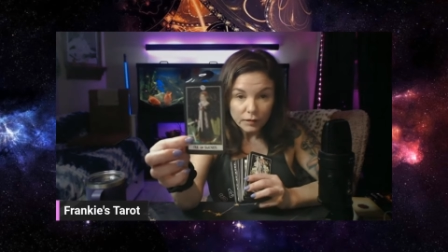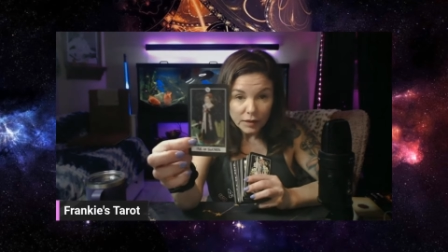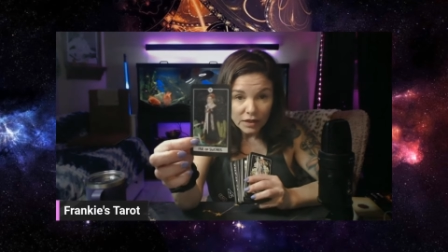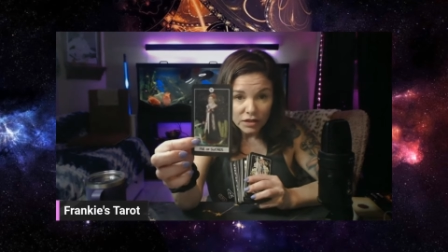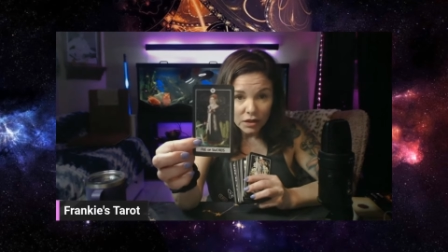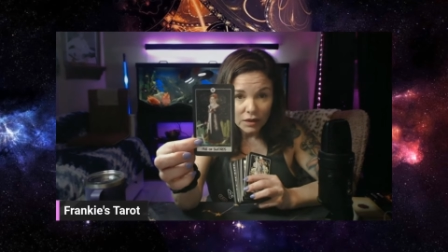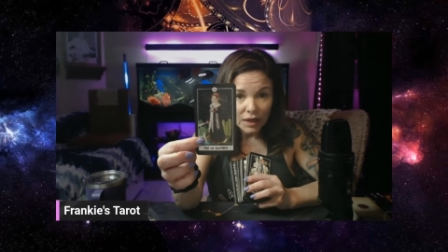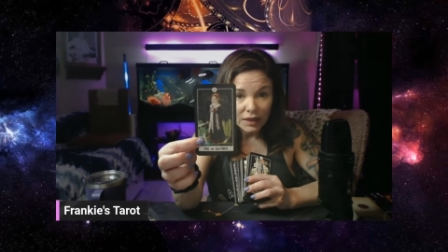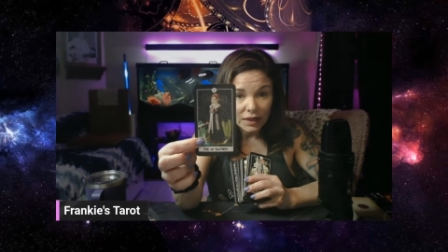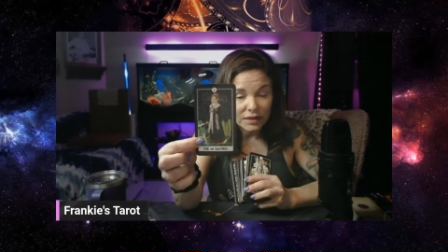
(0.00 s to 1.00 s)
So
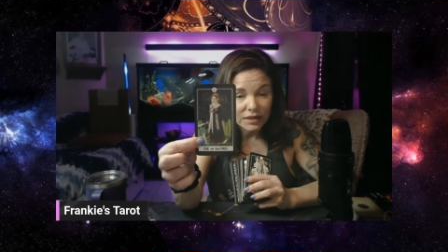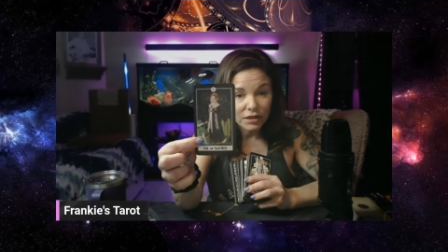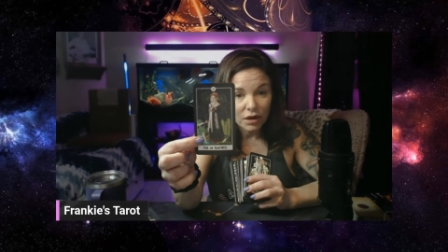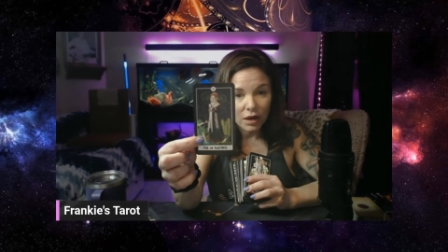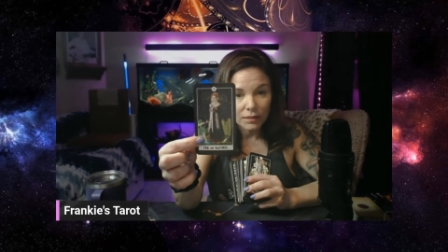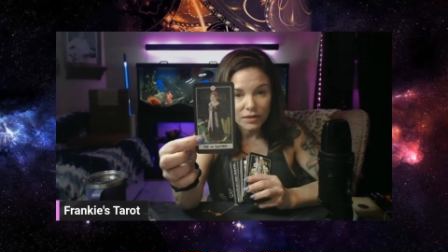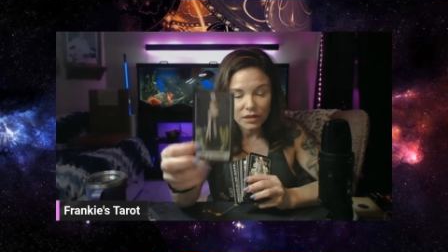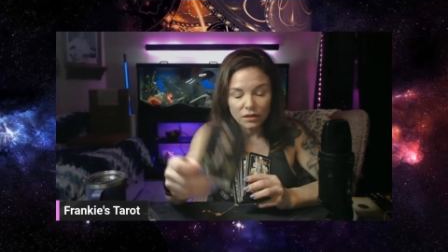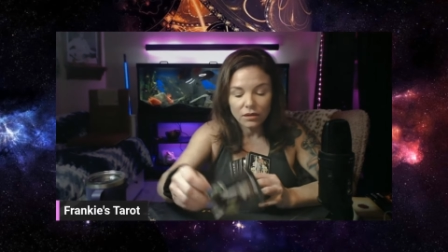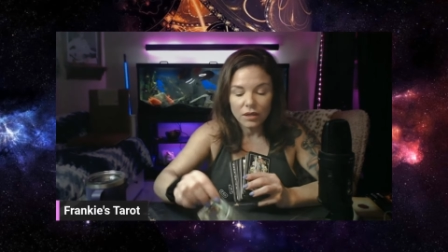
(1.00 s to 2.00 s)
again, I see your
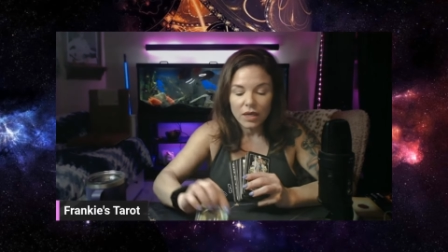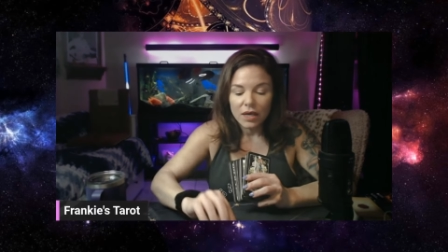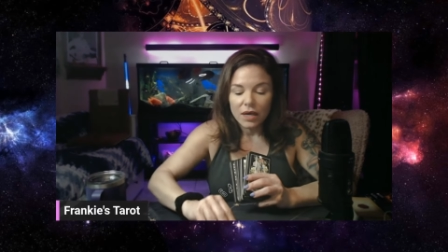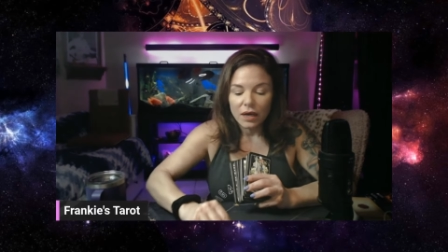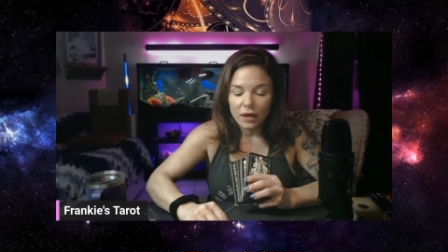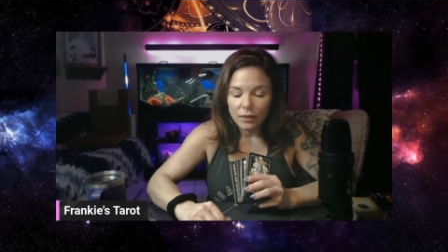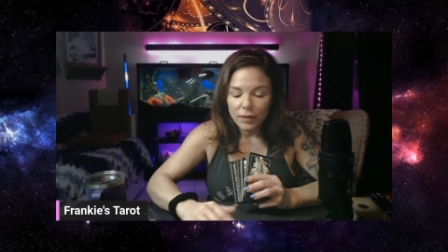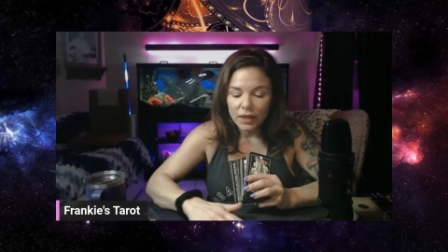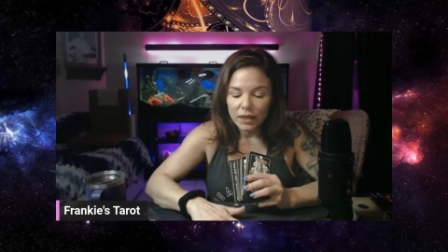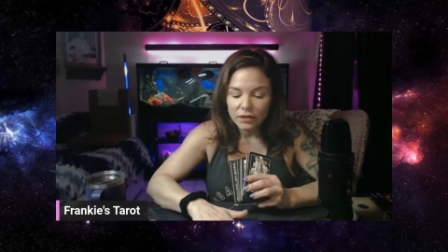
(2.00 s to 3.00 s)
obstacle
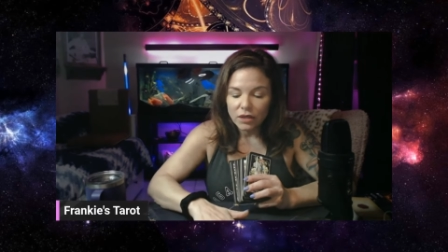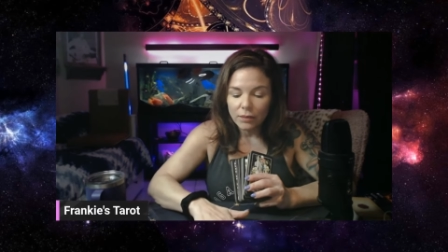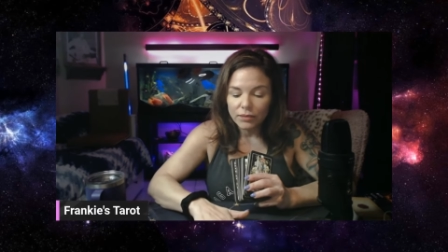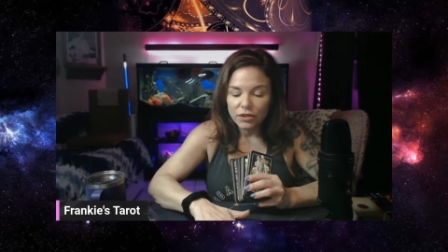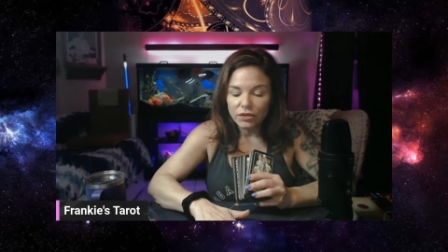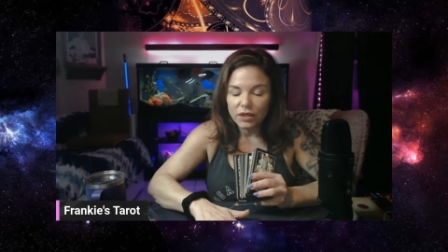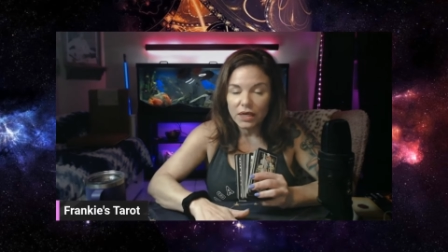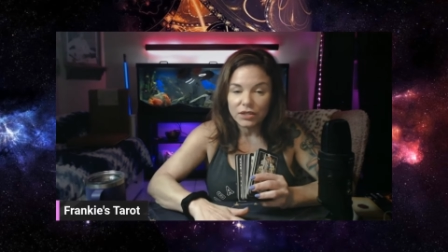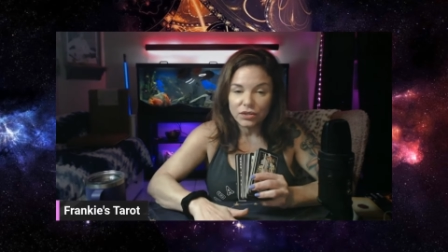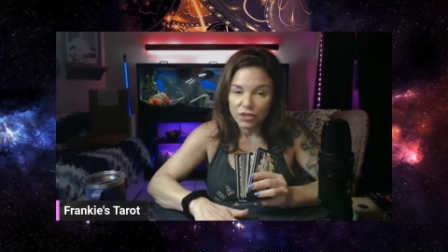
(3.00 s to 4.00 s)
and opportunity.
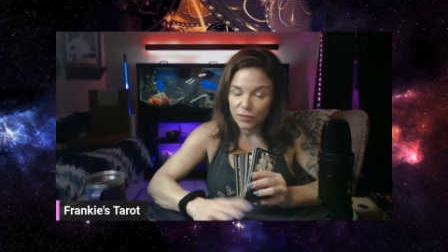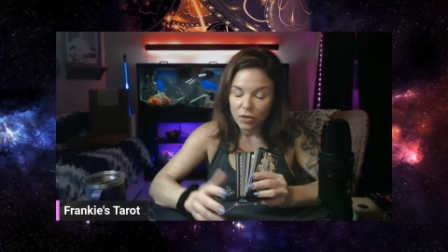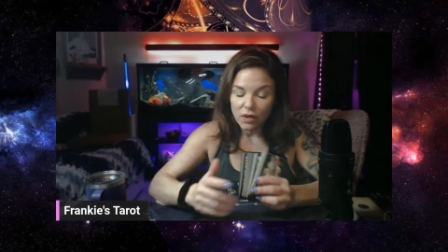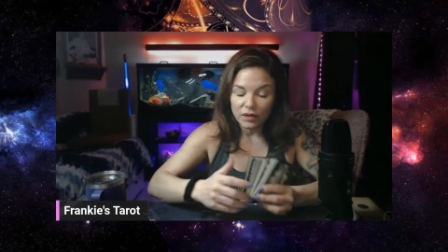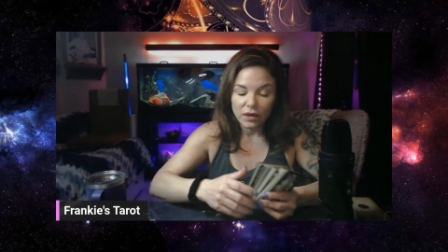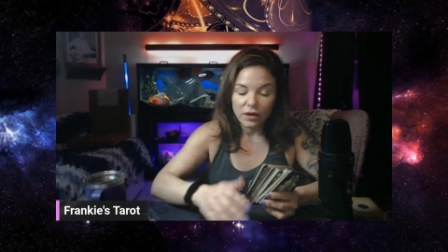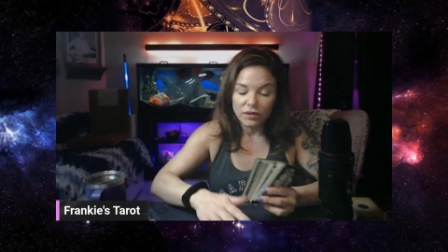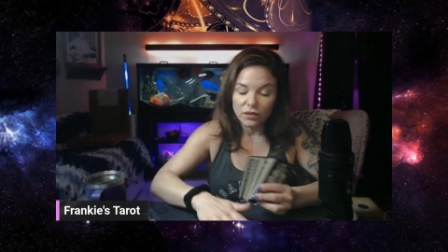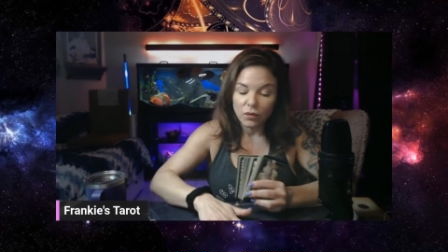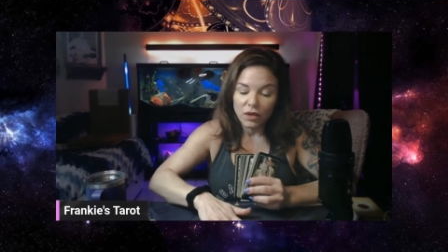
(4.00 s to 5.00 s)
I should just pull all the
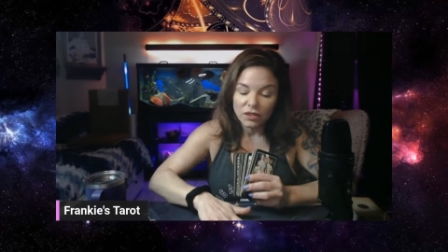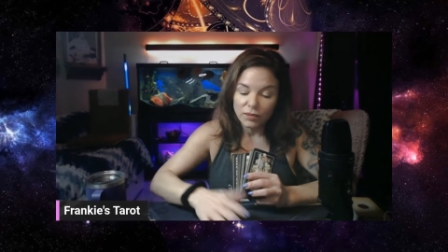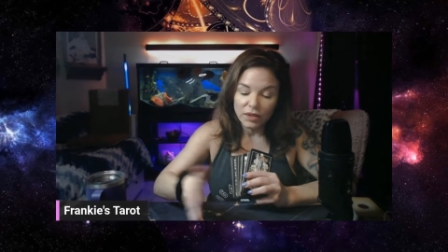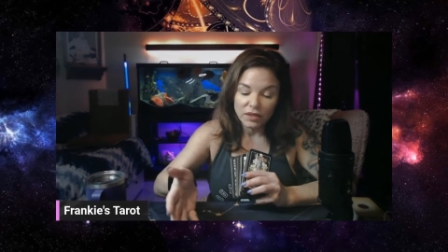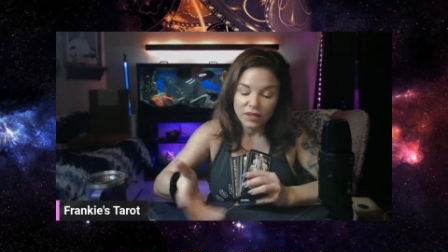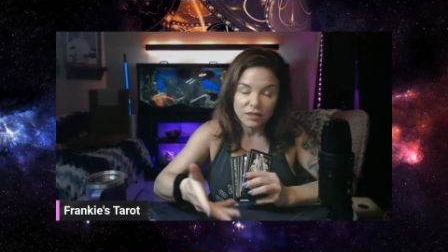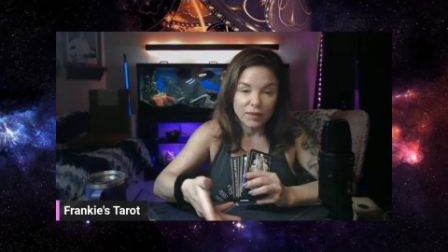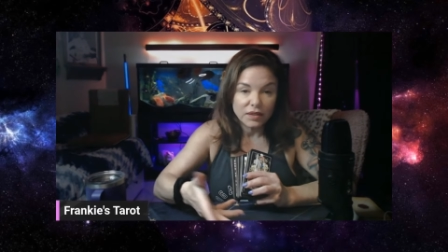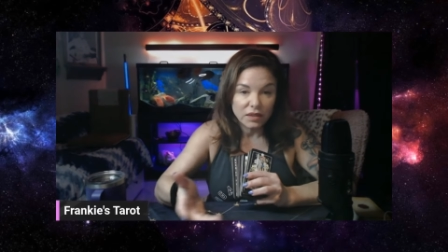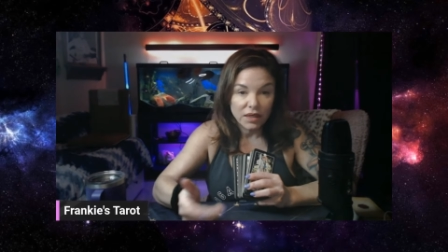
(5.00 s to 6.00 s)
cards at once because that's
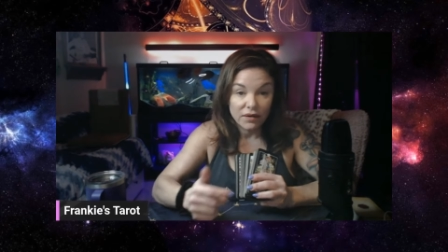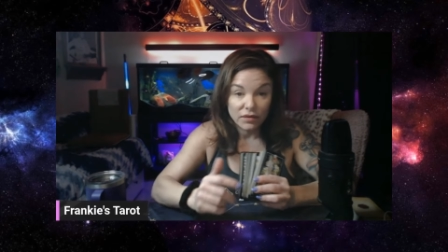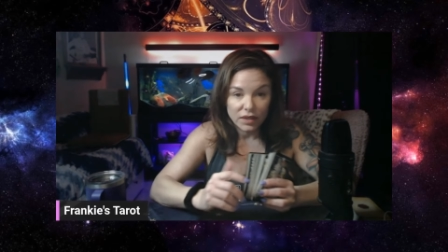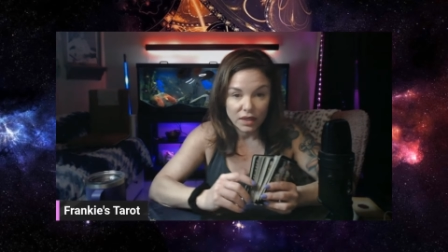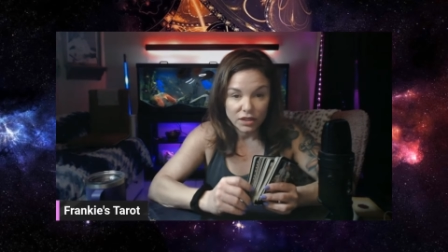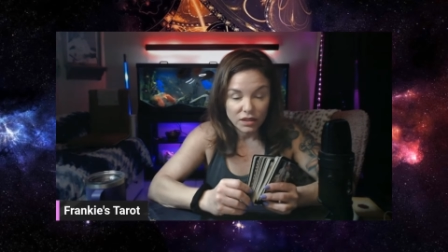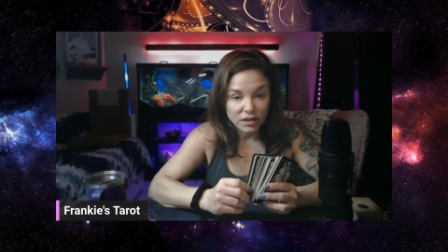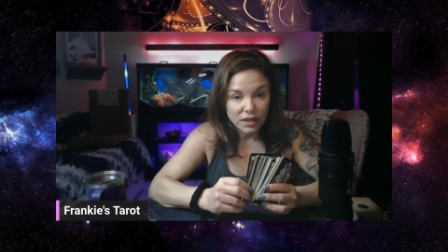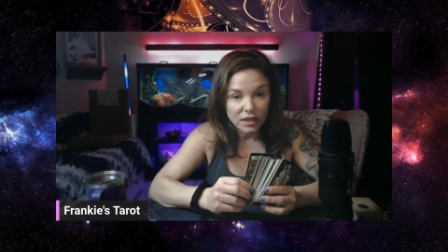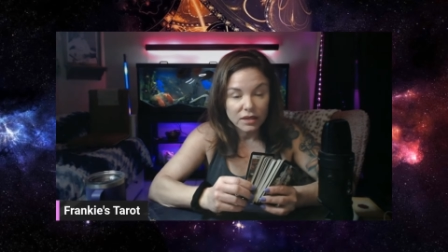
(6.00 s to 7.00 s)
basically everything I
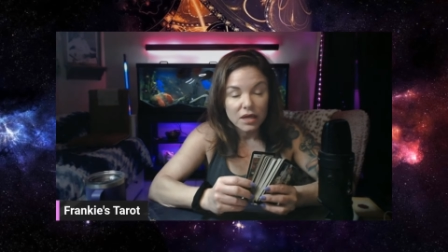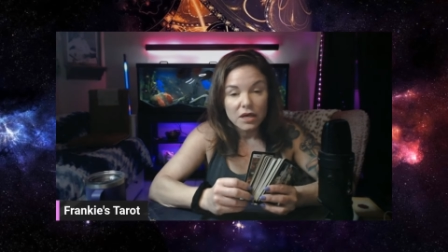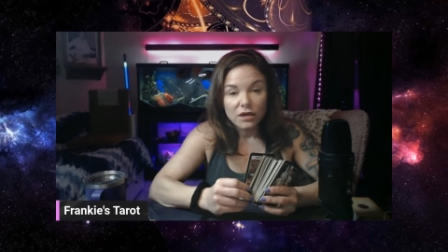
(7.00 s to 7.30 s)
just said.